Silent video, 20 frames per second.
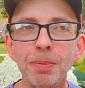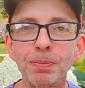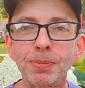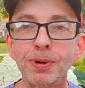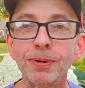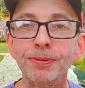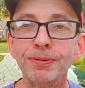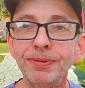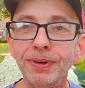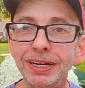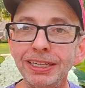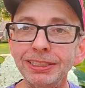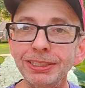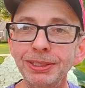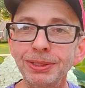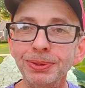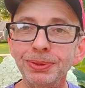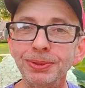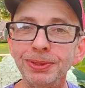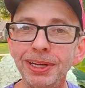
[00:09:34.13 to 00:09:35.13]

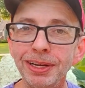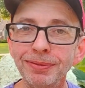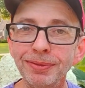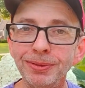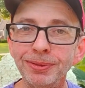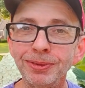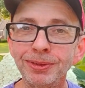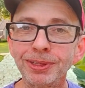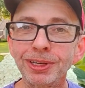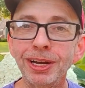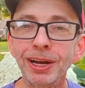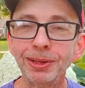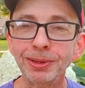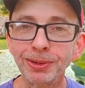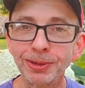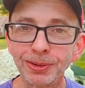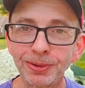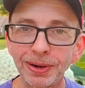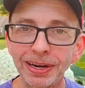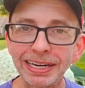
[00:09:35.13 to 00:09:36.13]
professional level
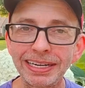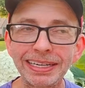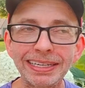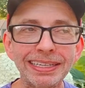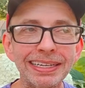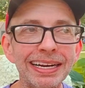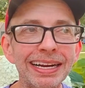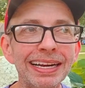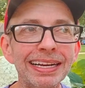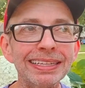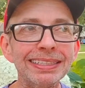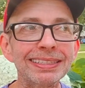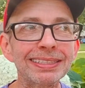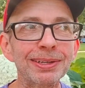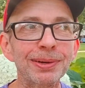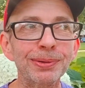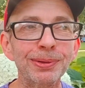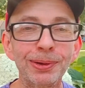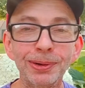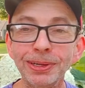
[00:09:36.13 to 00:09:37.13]
color grading. And
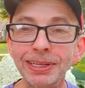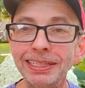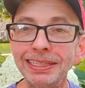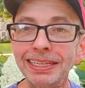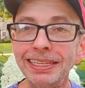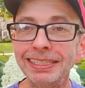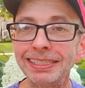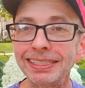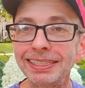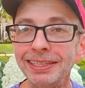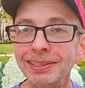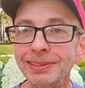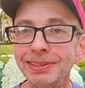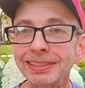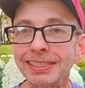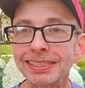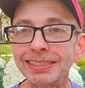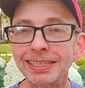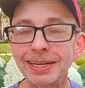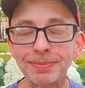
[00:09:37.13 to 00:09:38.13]
so learning these
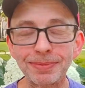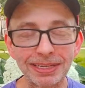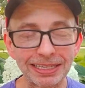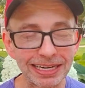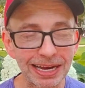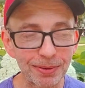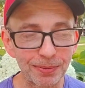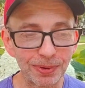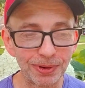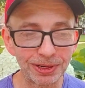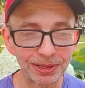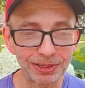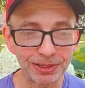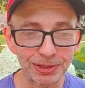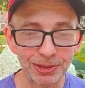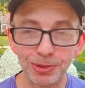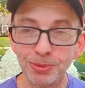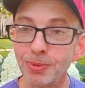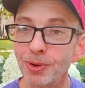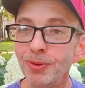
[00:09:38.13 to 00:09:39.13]
skills is something I want to
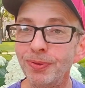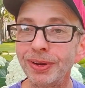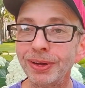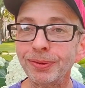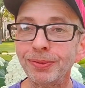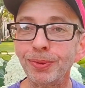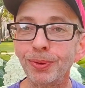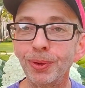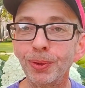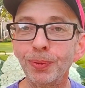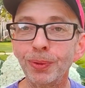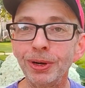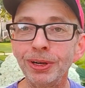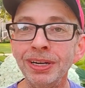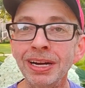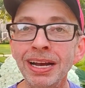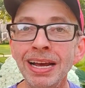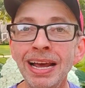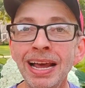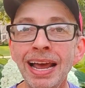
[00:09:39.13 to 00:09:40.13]
do moving
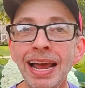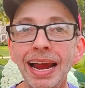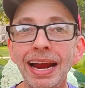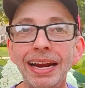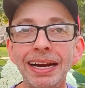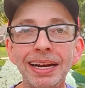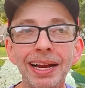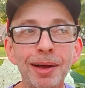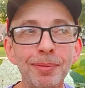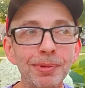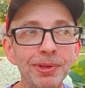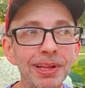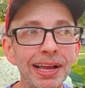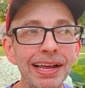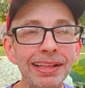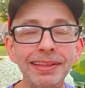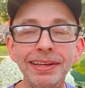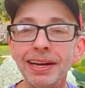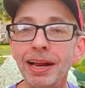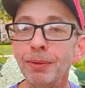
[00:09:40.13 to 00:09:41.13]
forward. And I'm
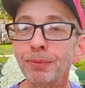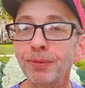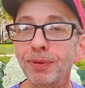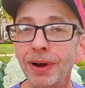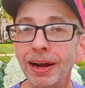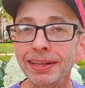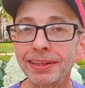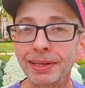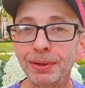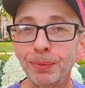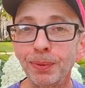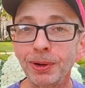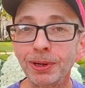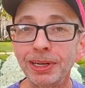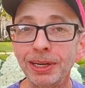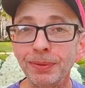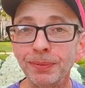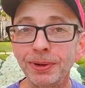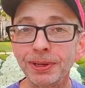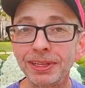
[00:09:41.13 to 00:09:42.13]
glad that I'm finally
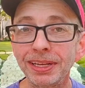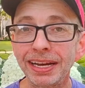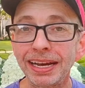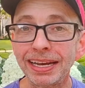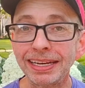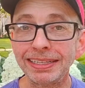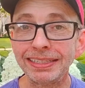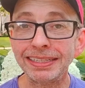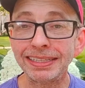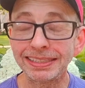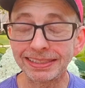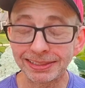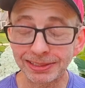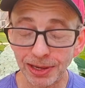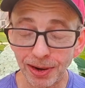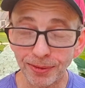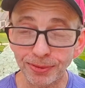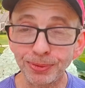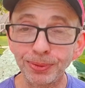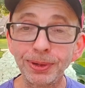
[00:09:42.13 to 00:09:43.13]
working with the editing
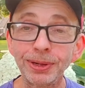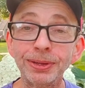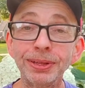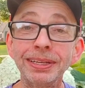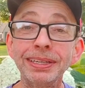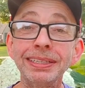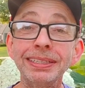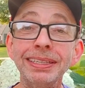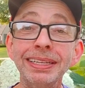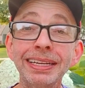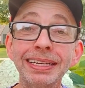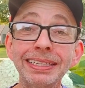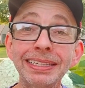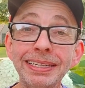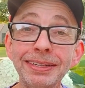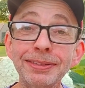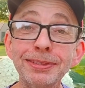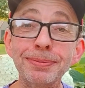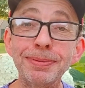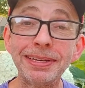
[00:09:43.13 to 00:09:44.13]
software that
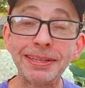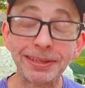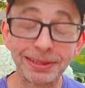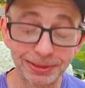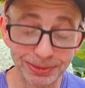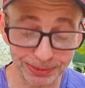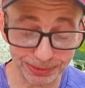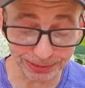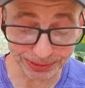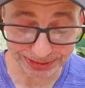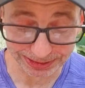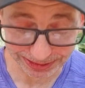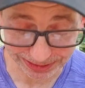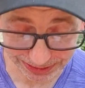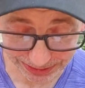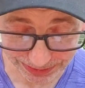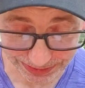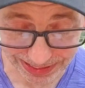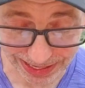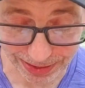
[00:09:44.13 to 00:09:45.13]
gives me the tools to
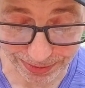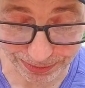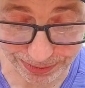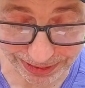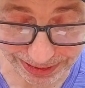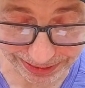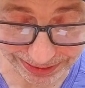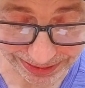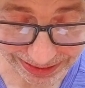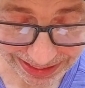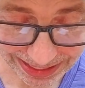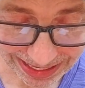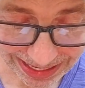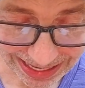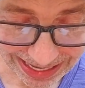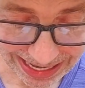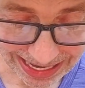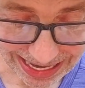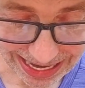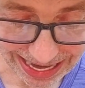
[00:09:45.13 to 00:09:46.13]
do that with.
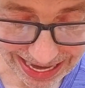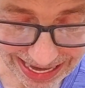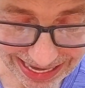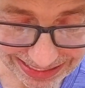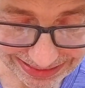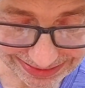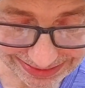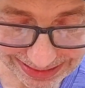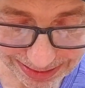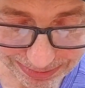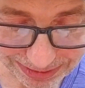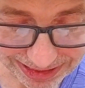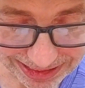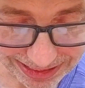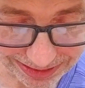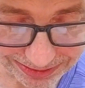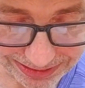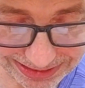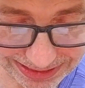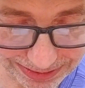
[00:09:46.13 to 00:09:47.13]
And
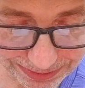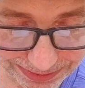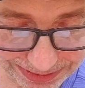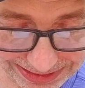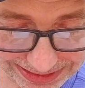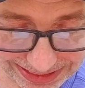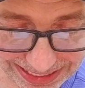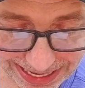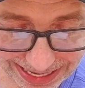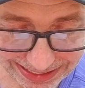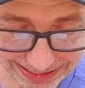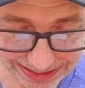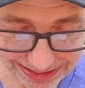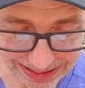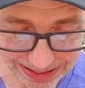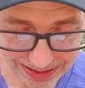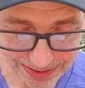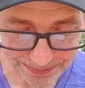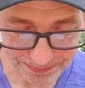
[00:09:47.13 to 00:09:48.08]
something else that was like,